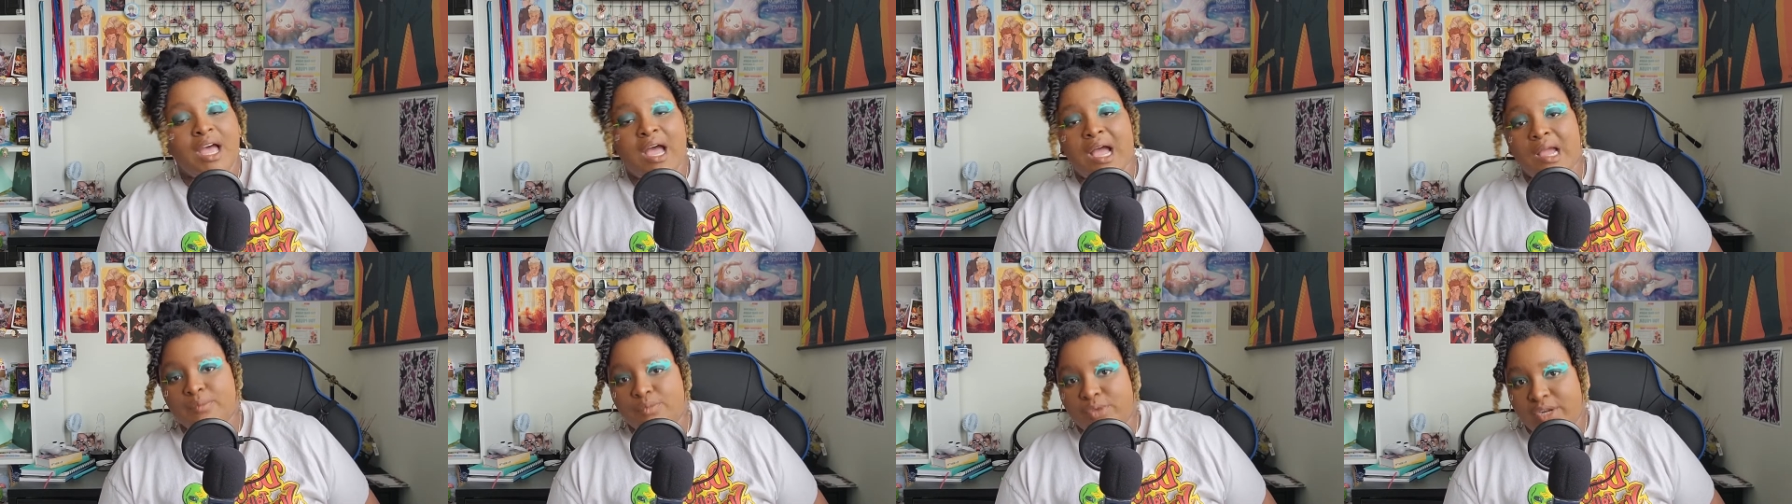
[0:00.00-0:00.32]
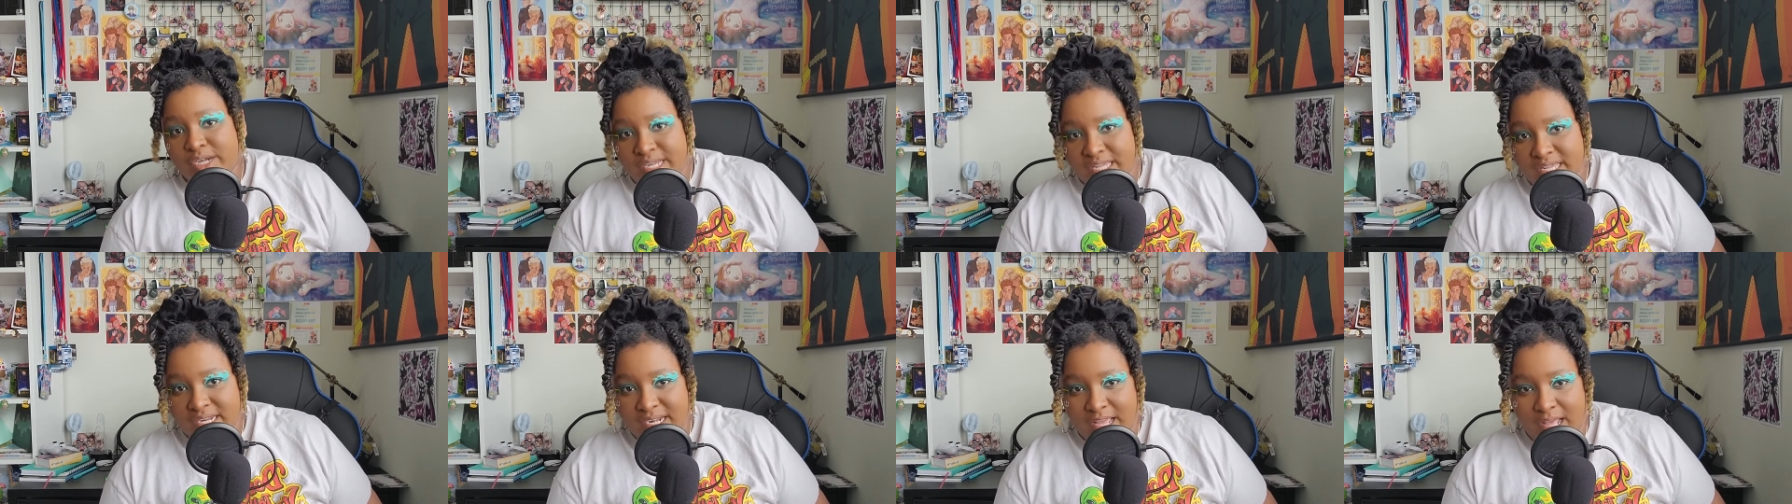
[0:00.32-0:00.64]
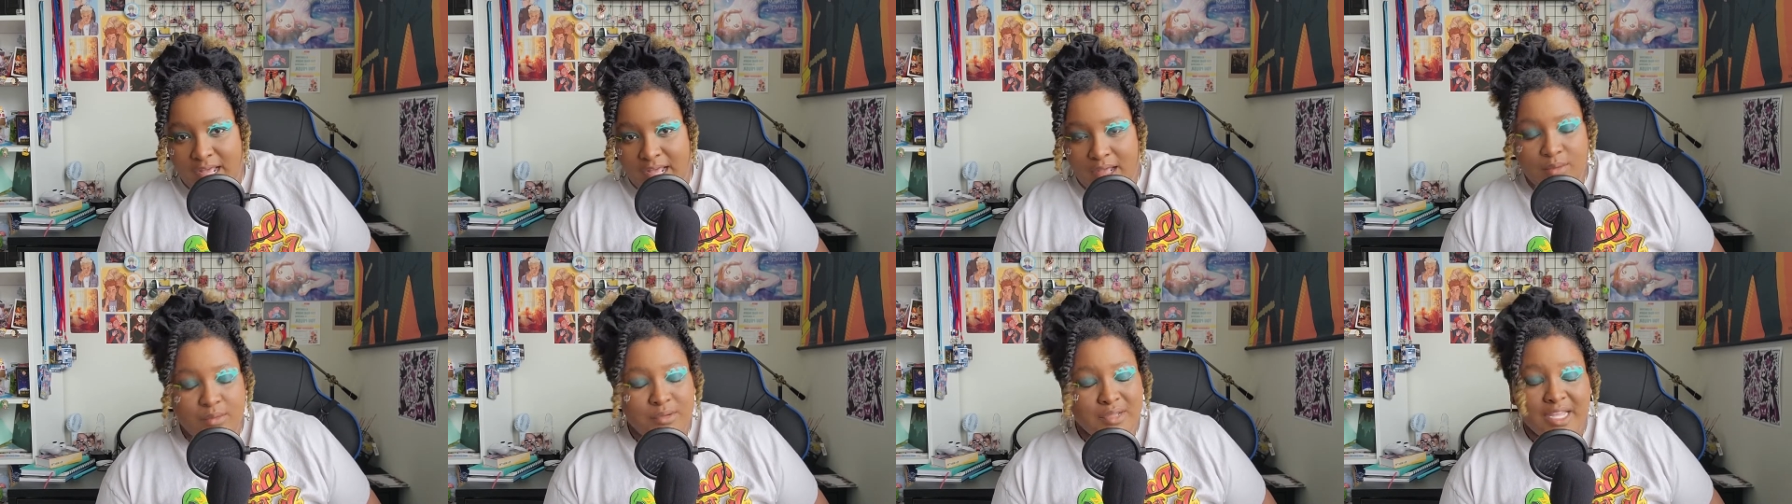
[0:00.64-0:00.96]
I'm reading it
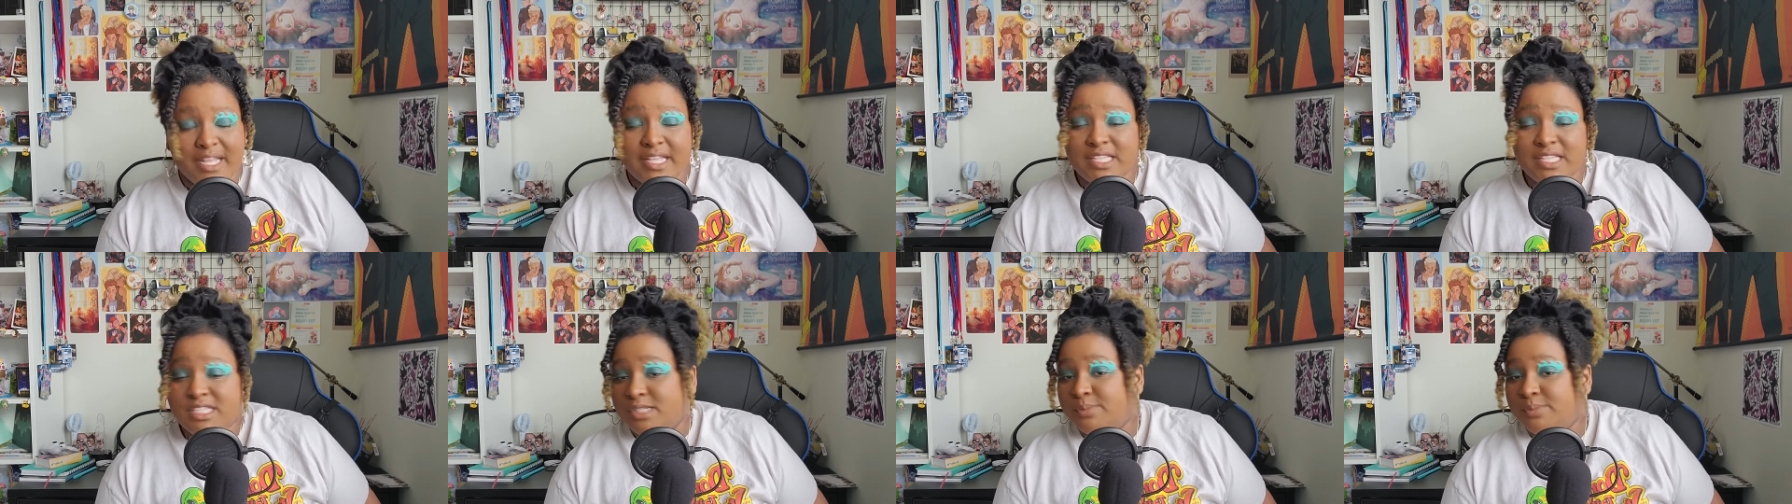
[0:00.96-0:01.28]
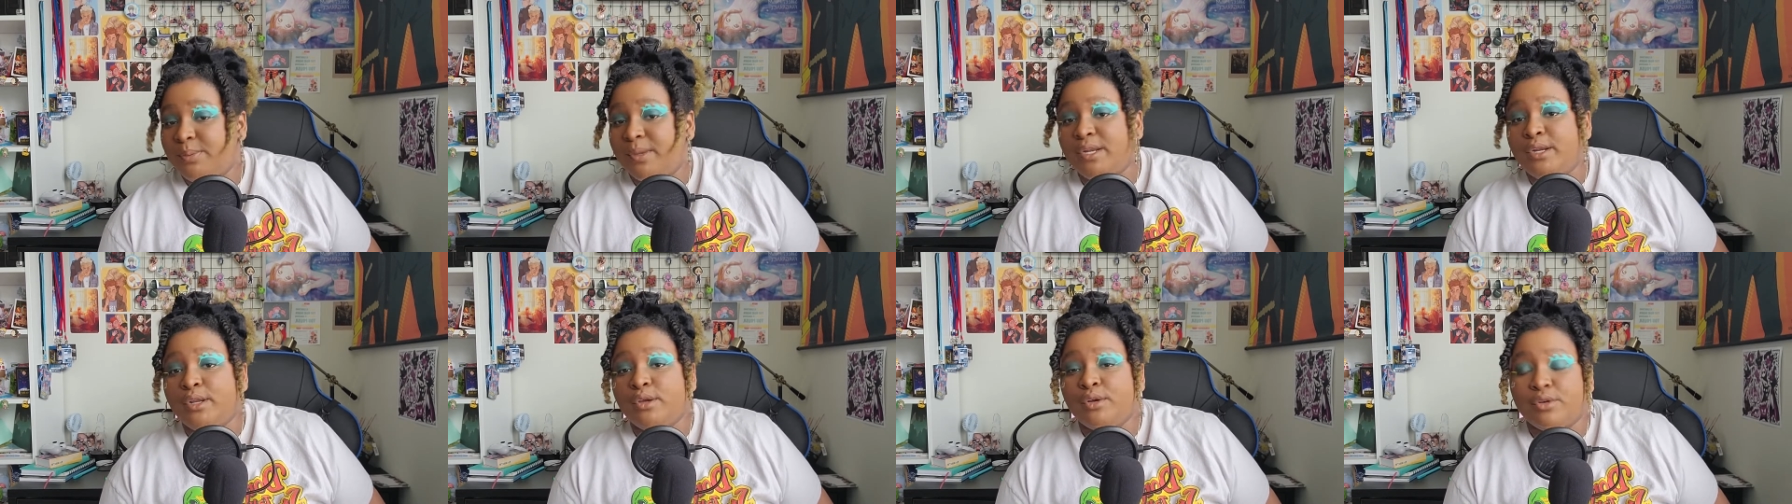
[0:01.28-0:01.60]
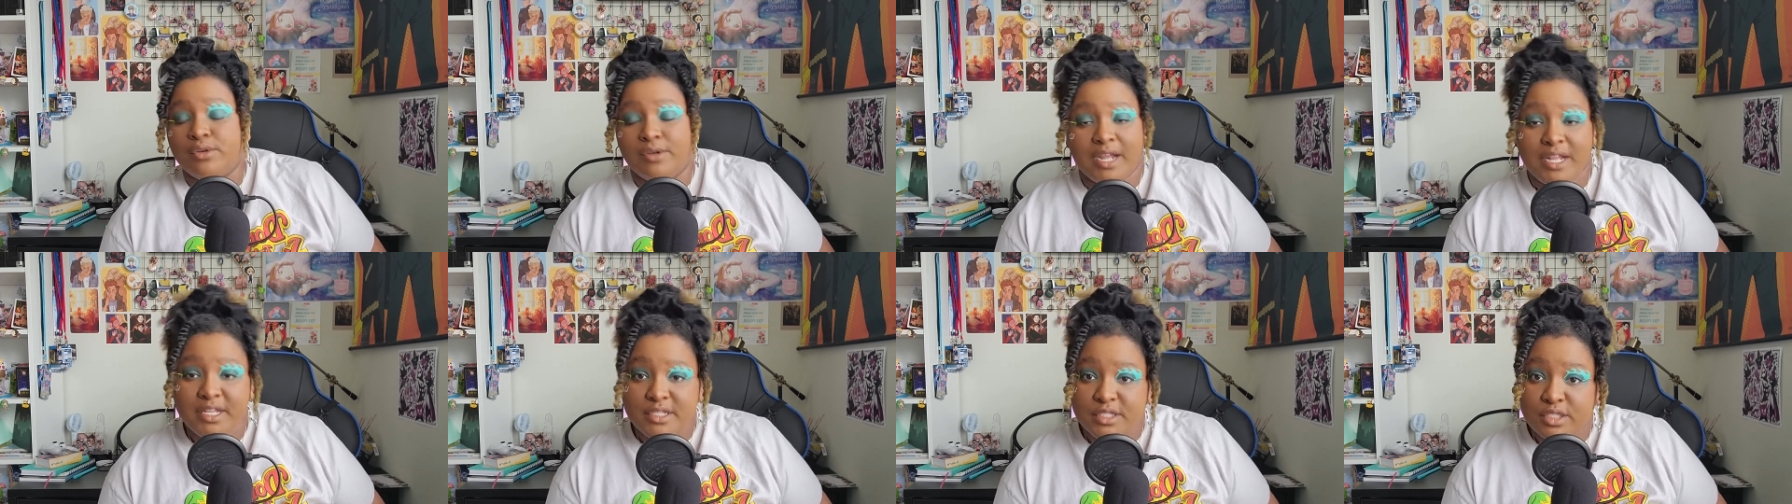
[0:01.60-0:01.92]
now. It's been
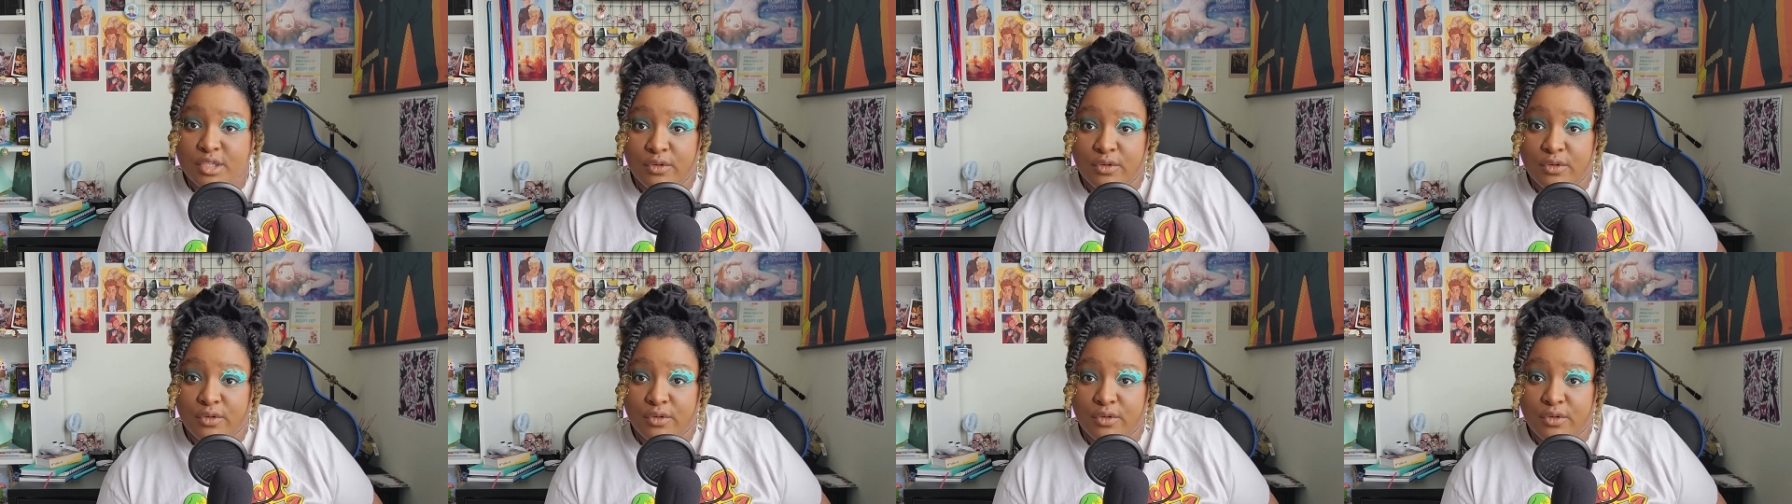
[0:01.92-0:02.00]
great